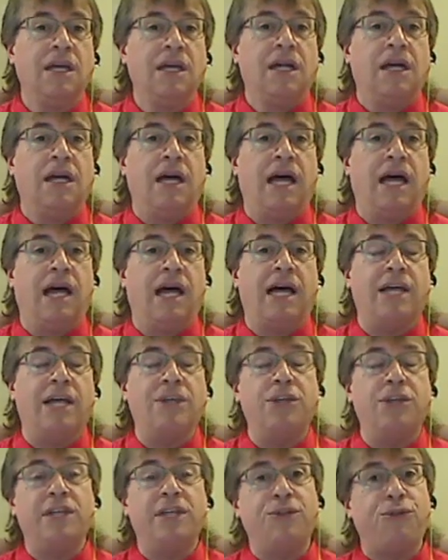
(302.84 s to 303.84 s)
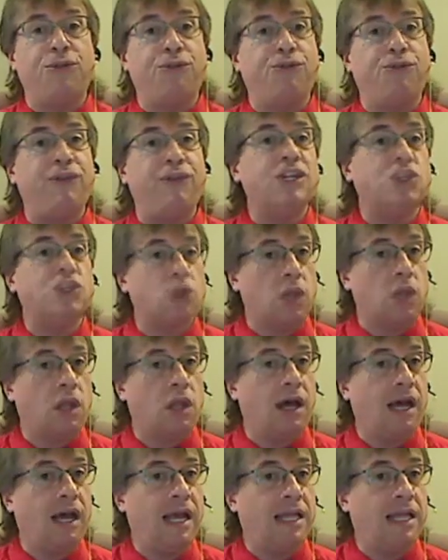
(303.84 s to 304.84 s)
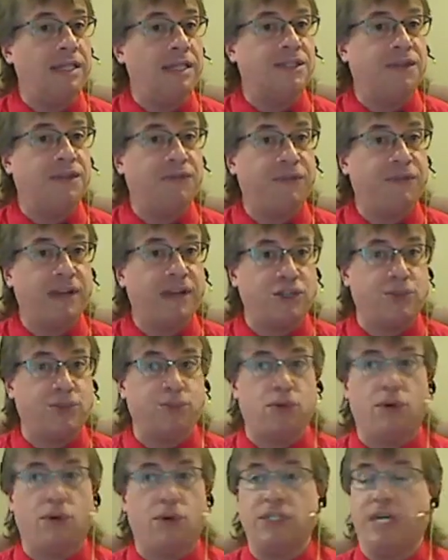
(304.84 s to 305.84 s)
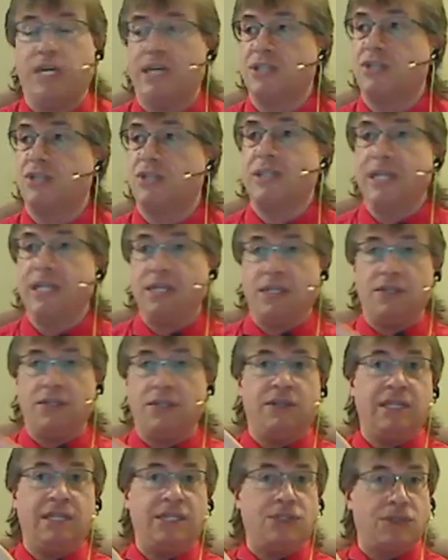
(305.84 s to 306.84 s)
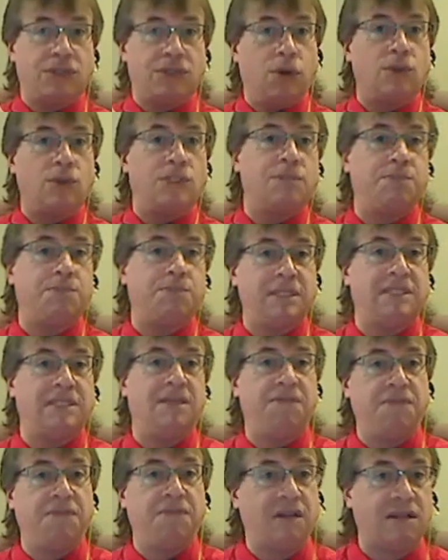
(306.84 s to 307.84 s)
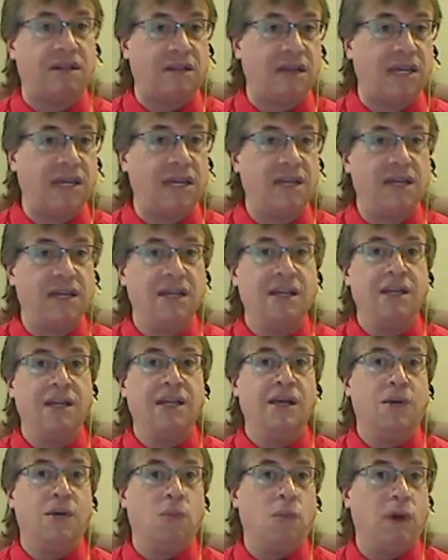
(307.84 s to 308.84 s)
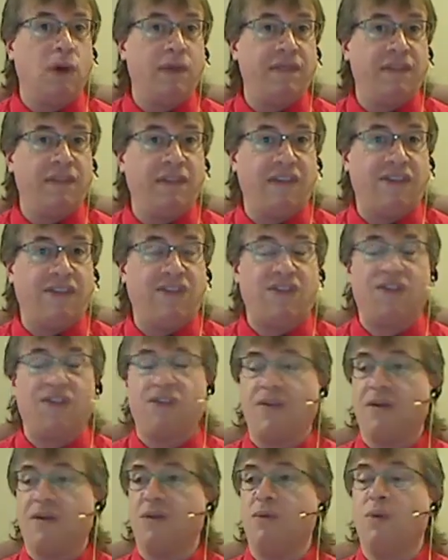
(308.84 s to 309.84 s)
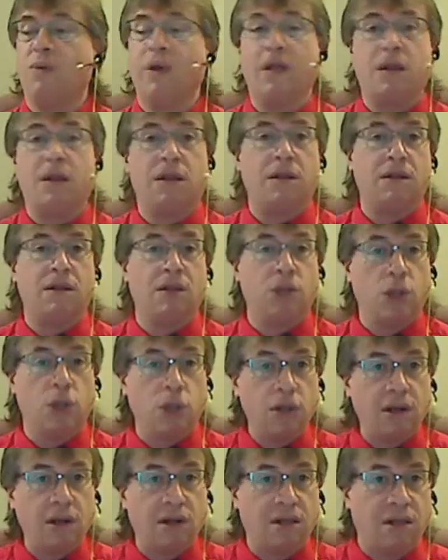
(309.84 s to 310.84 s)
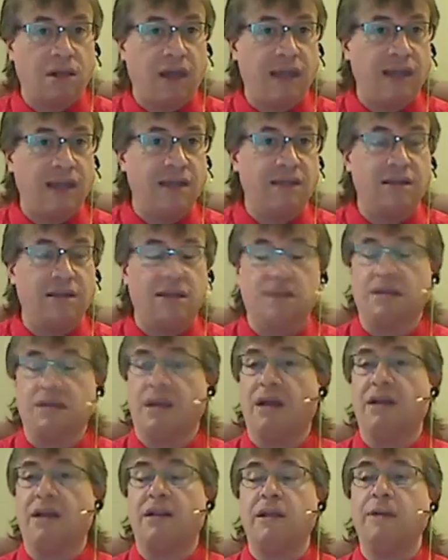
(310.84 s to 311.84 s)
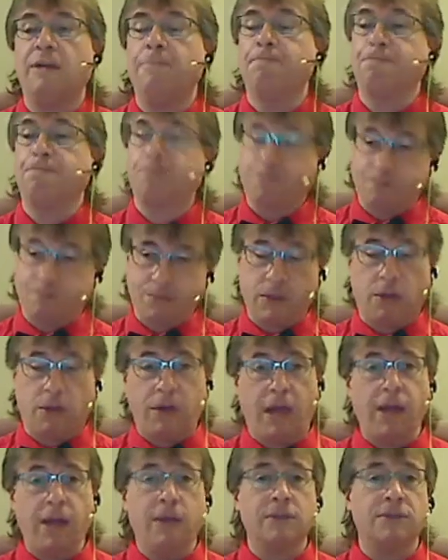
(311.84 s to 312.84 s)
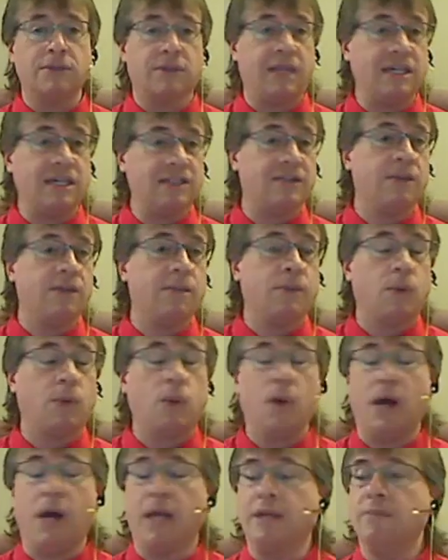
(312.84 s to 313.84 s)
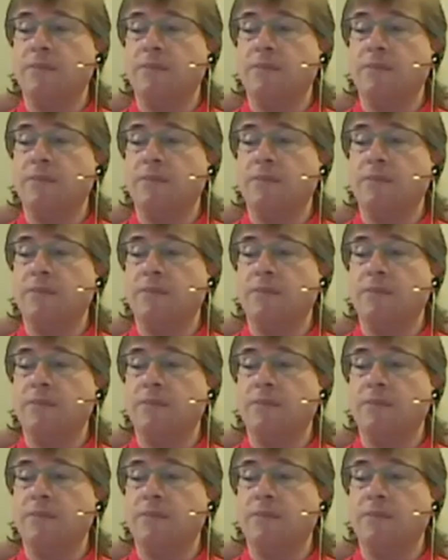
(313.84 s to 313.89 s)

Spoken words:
You need to visualize the finished project. So you need to know specifically what this will look like exactly. Okay, so that's number one.